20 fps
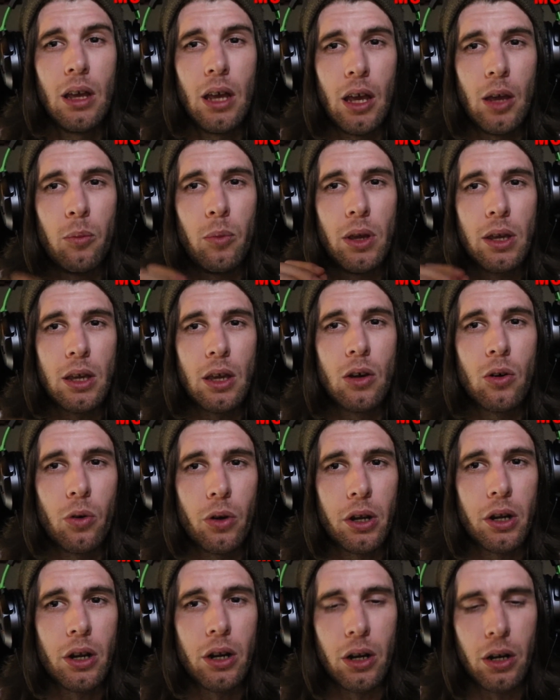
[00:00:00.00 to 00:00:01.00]
and make it a
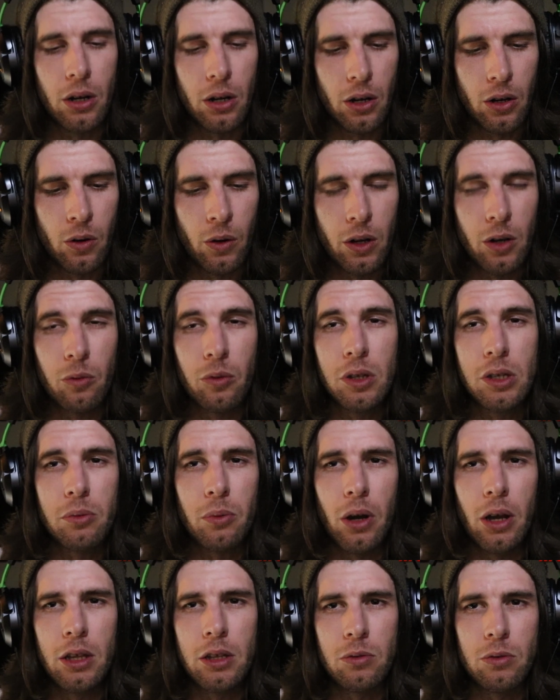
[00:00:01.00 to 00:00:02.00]
quicker
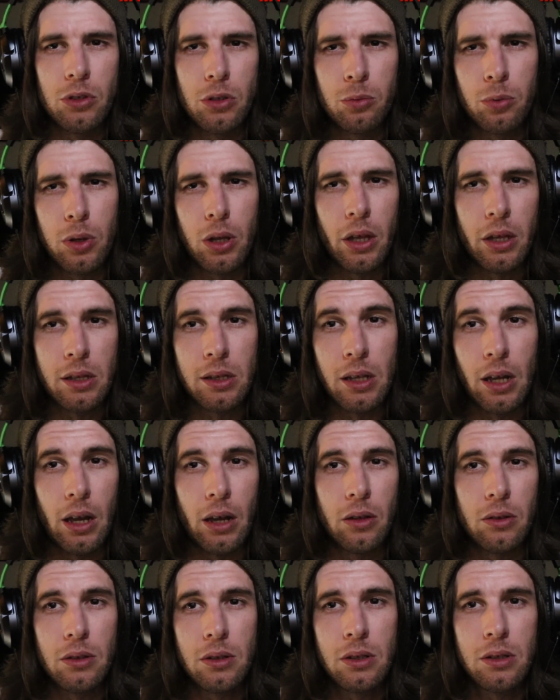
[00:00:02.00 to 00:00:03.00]
response when you play
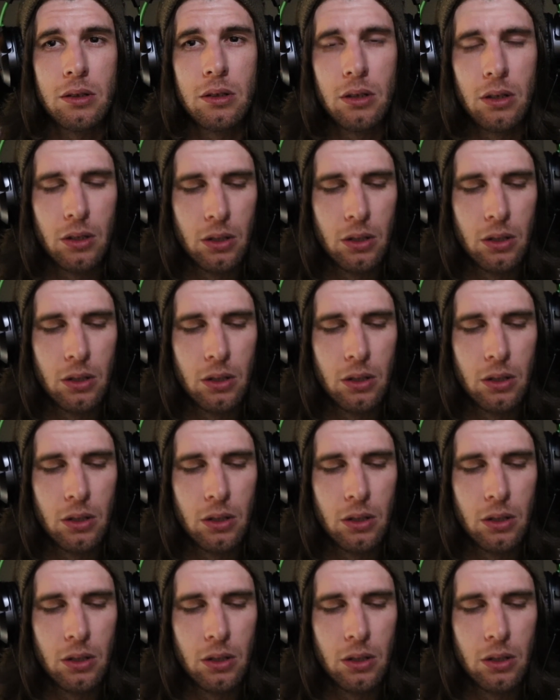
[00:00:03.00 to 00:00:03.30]
sounds.